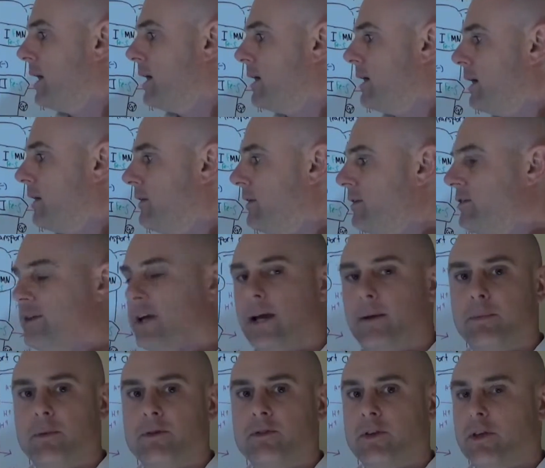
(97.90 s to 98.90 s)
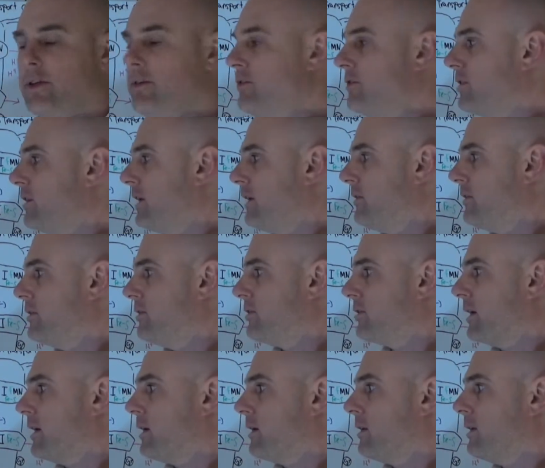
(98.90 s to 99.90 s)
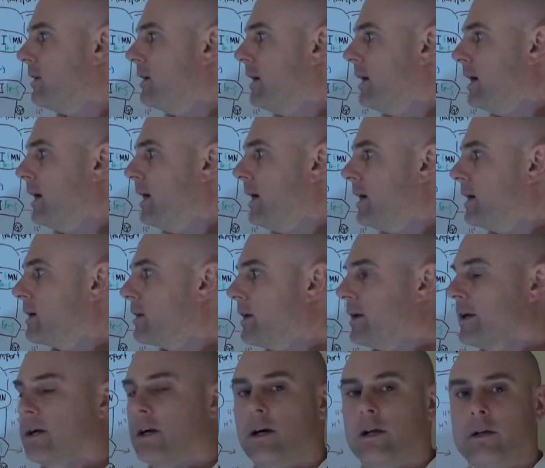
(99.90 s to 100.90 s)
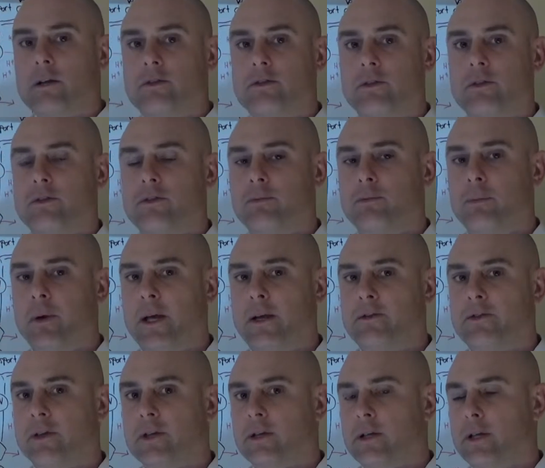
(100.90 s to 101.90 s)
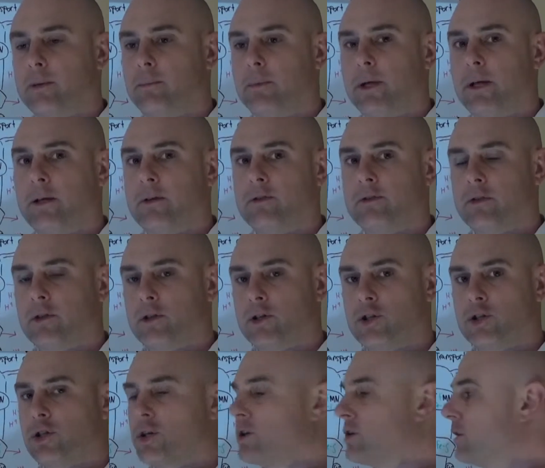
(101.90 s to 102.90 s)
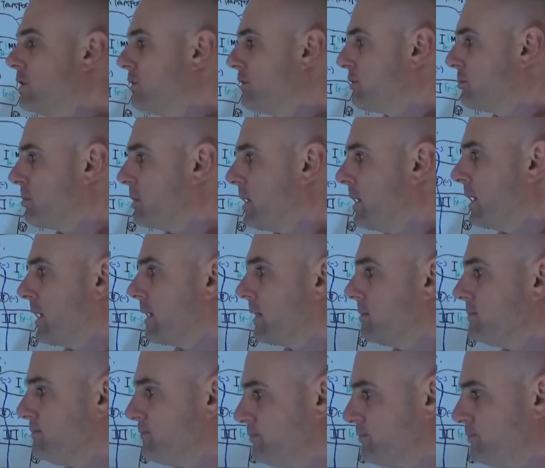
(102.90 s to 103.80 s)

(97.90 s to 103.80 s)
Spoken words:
Now this happens inside the cell, and glycolysis basically means sugar splitting.